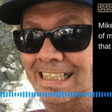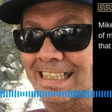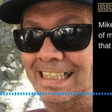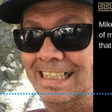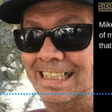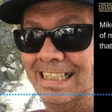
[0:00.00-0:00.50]

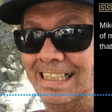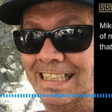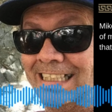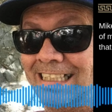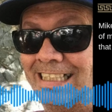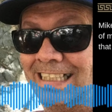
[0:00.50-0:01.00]
if
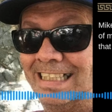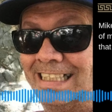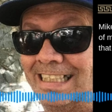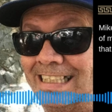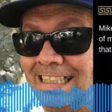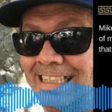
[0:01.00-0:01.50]
there
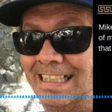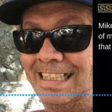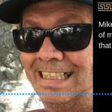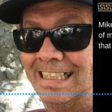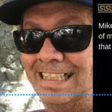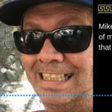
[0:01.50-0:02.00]
actually
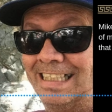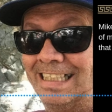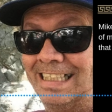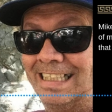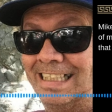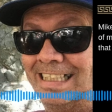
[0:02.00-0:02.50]

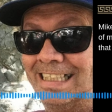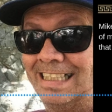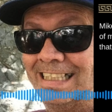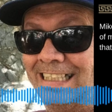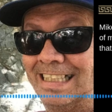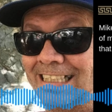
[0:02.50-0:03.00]
is a
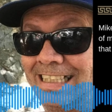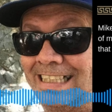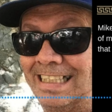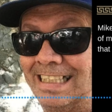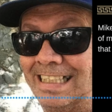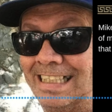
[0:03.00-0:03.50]

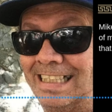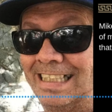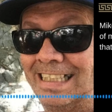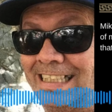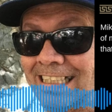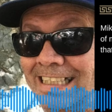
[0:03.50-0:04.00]
problem.
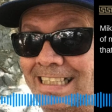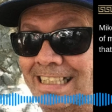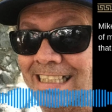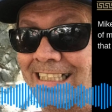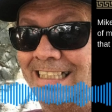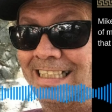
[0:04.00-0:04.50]
But I'm
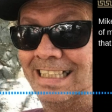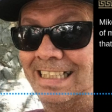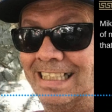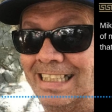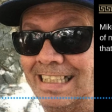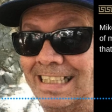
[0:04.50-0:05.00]
sure
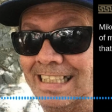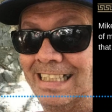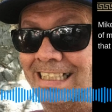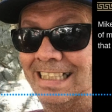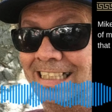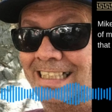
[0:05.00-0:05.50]

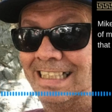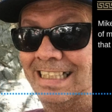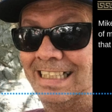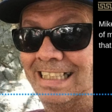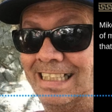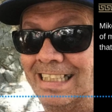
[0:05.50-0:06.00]
that there
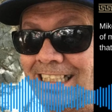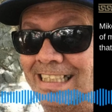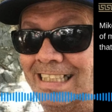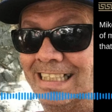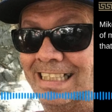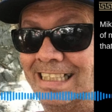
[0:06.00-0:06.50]

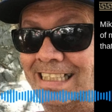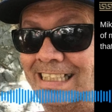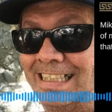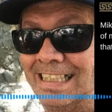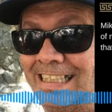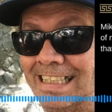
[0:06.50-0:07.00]
actually
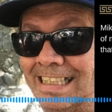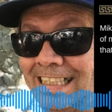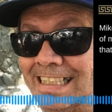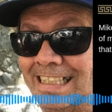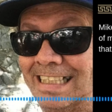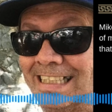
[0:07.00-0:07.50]
is some
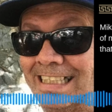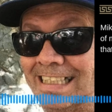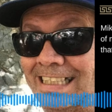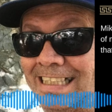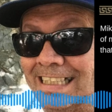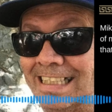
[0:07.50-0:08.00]
kind of small
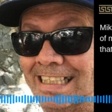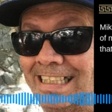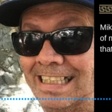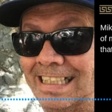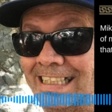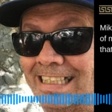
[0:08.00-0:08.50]

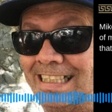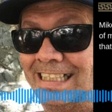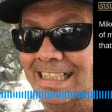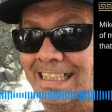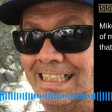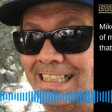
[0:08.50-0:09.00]
problem on
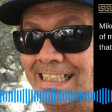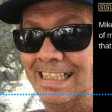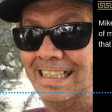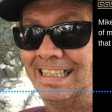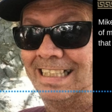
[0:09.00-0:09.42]
some level.